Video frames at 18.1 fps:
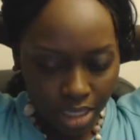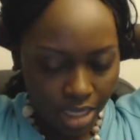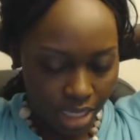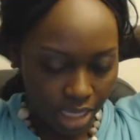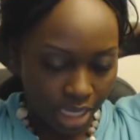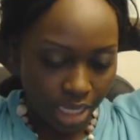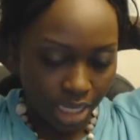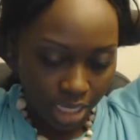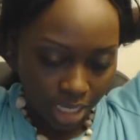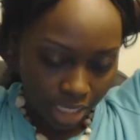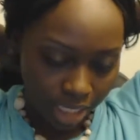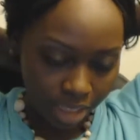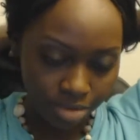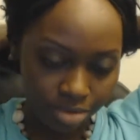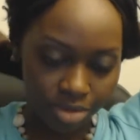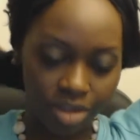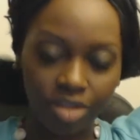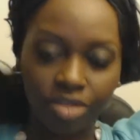It
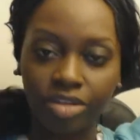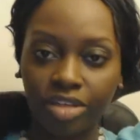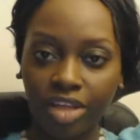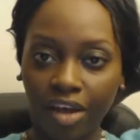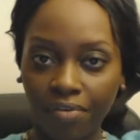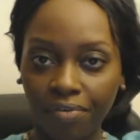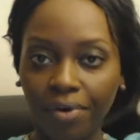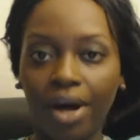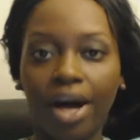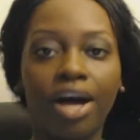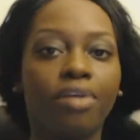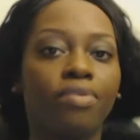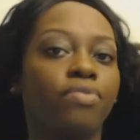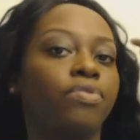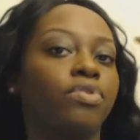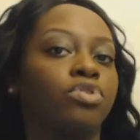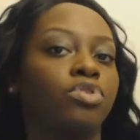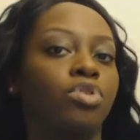gets the stuff
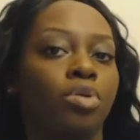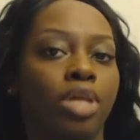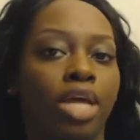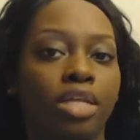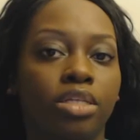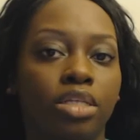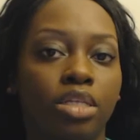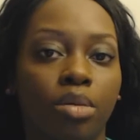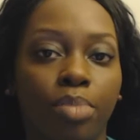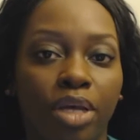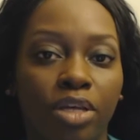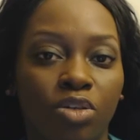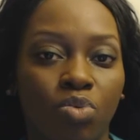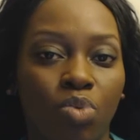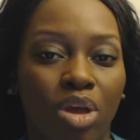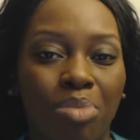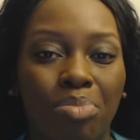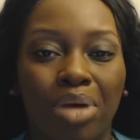off, so that's the
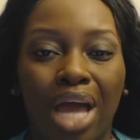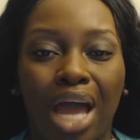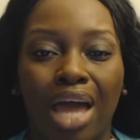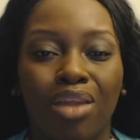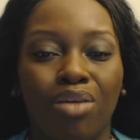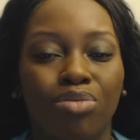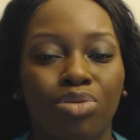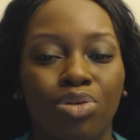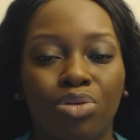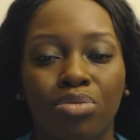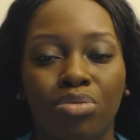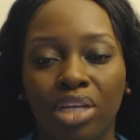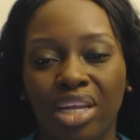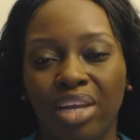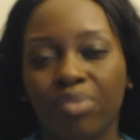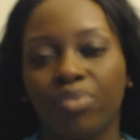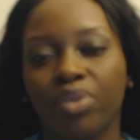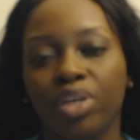best way. But I don't do
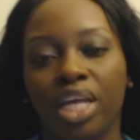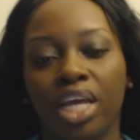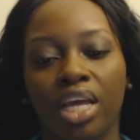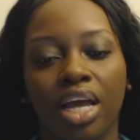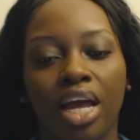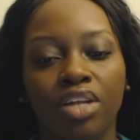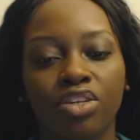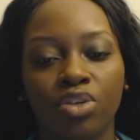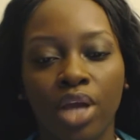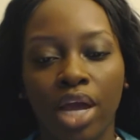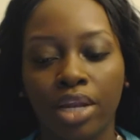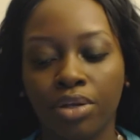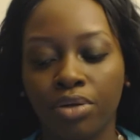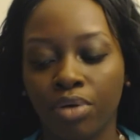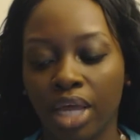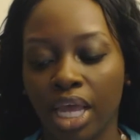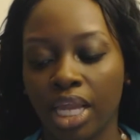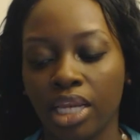it every day. I try to
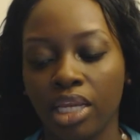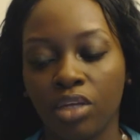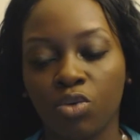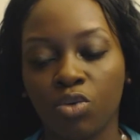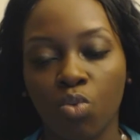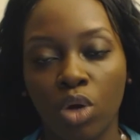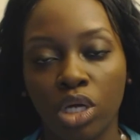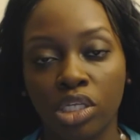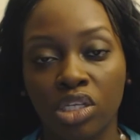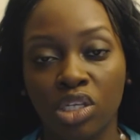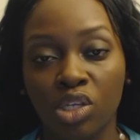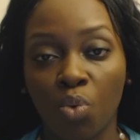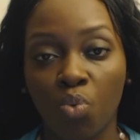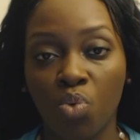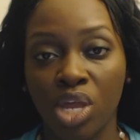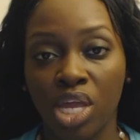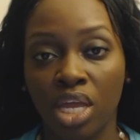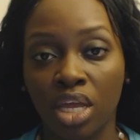do it at least once a
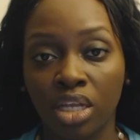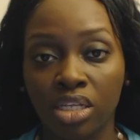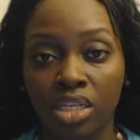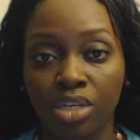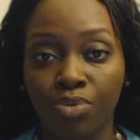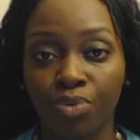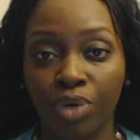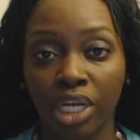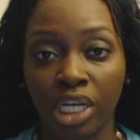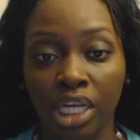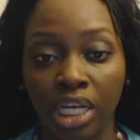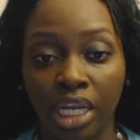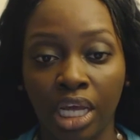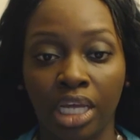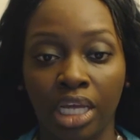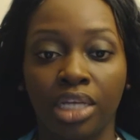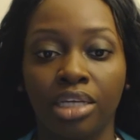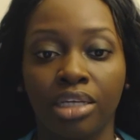week to really,
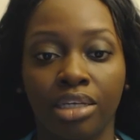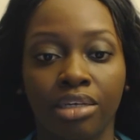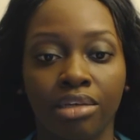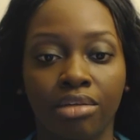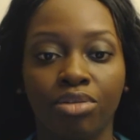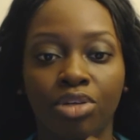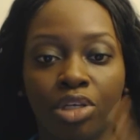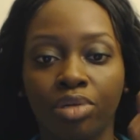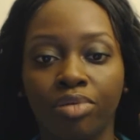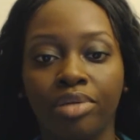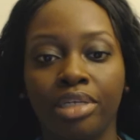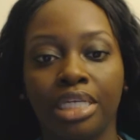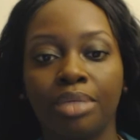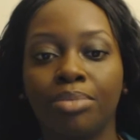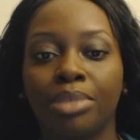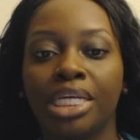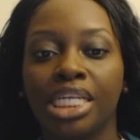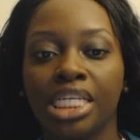like,
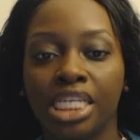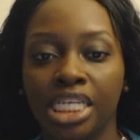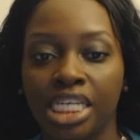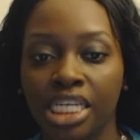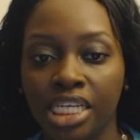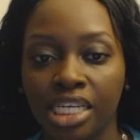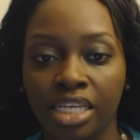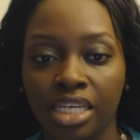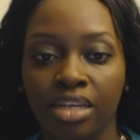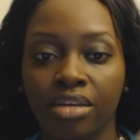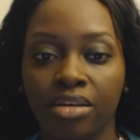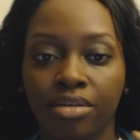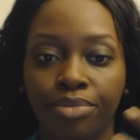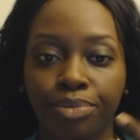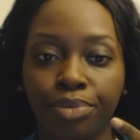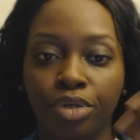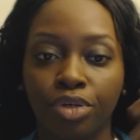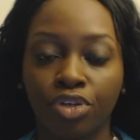deep clean
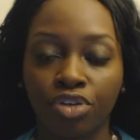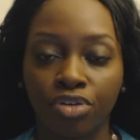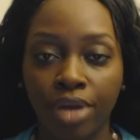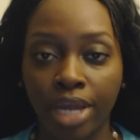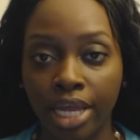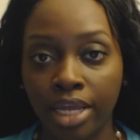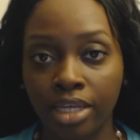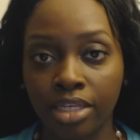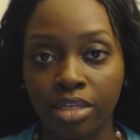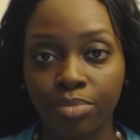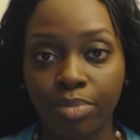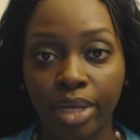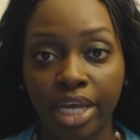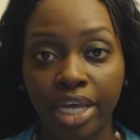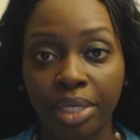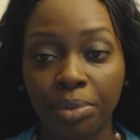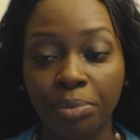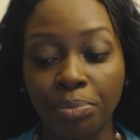the trays.
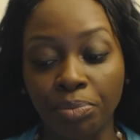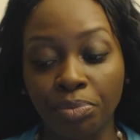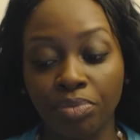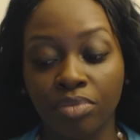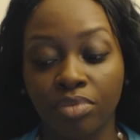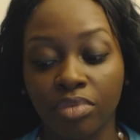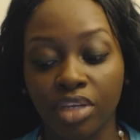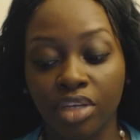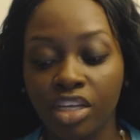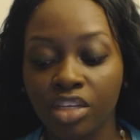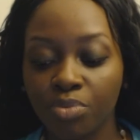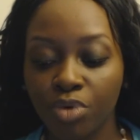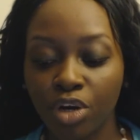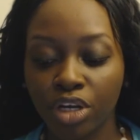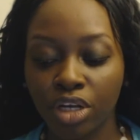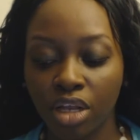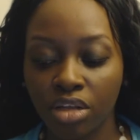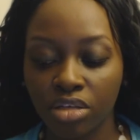But it's
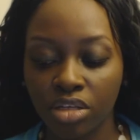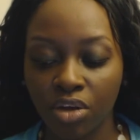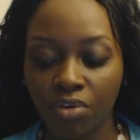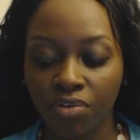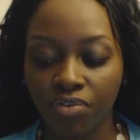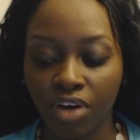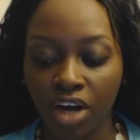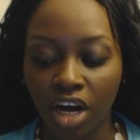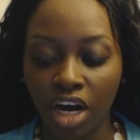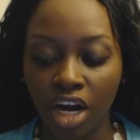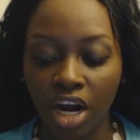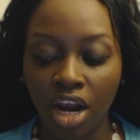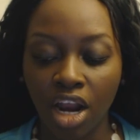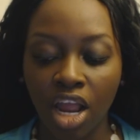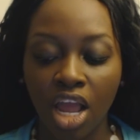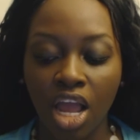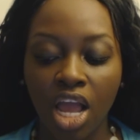working so far.